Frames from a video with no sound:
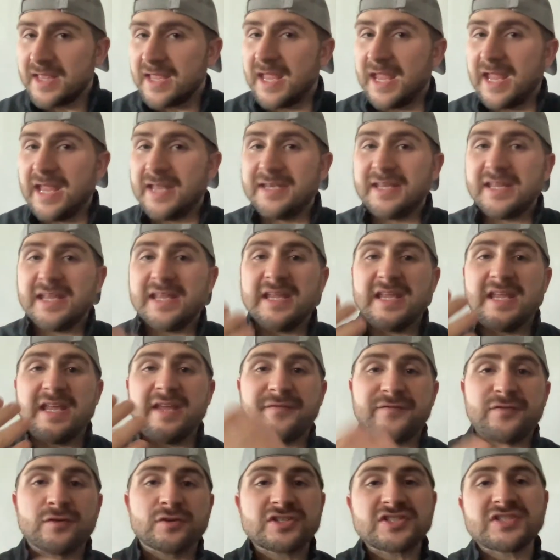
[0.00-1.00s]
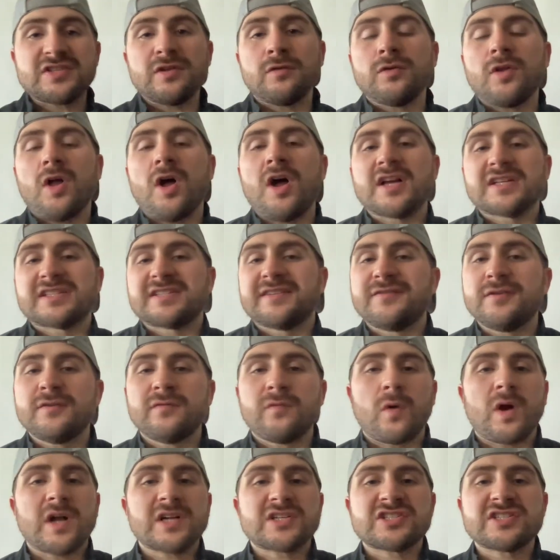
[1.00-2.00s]
and if you're still lost, if you've
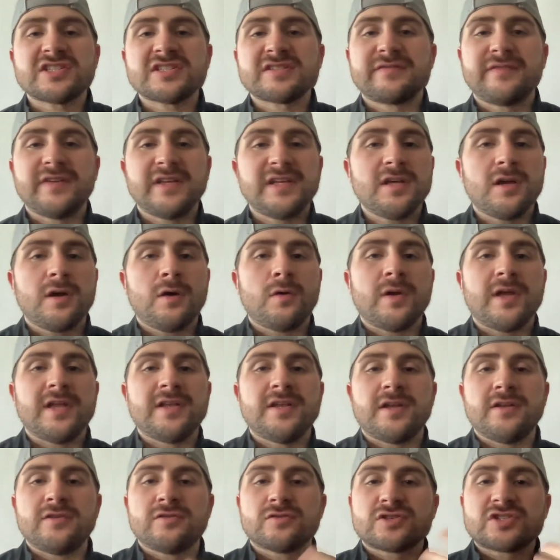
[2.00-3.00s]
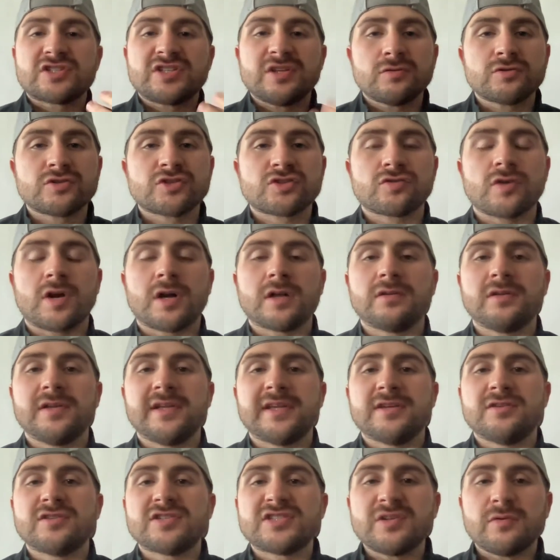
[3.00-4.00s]
watched this video and you're still
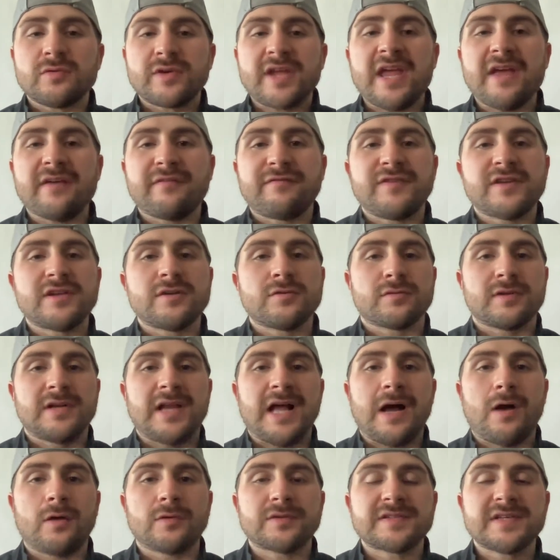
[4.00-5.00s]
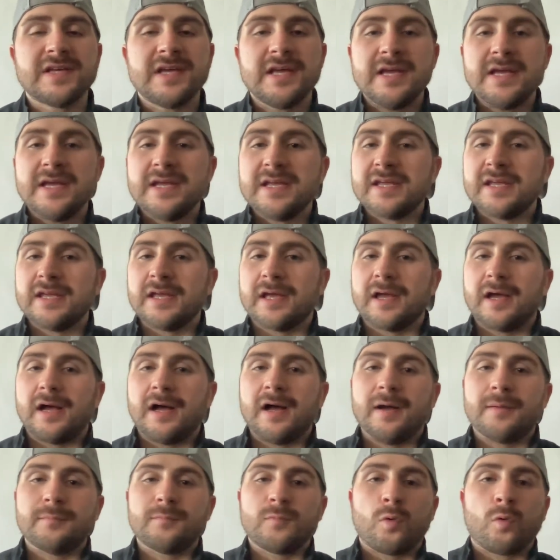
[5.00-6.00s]
struggling, you still can't figure it out,
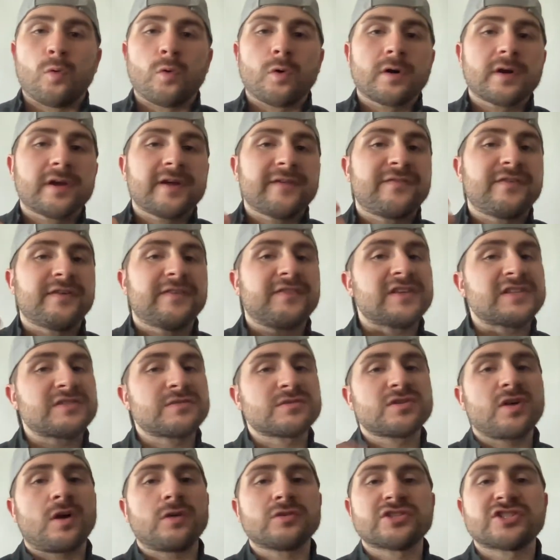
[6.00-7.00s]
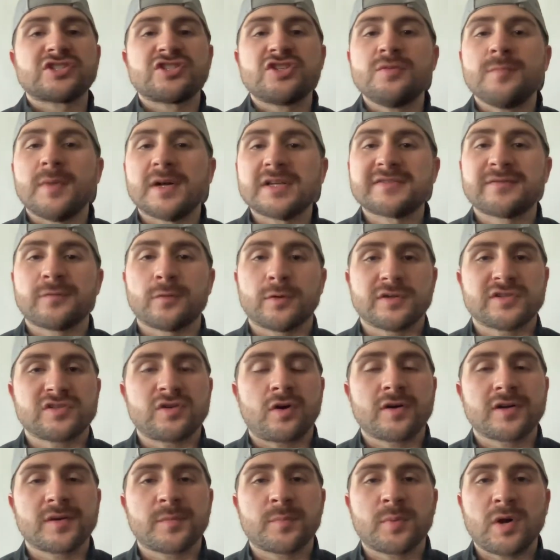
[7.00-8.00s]
or if this is all just too much for you, it's
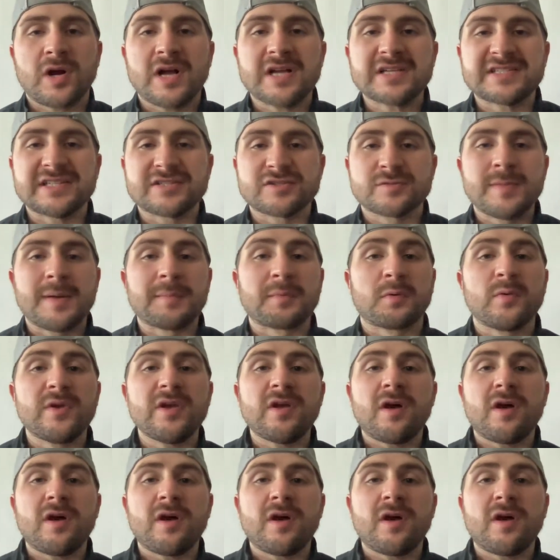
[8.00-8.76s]
hard to process, remember, we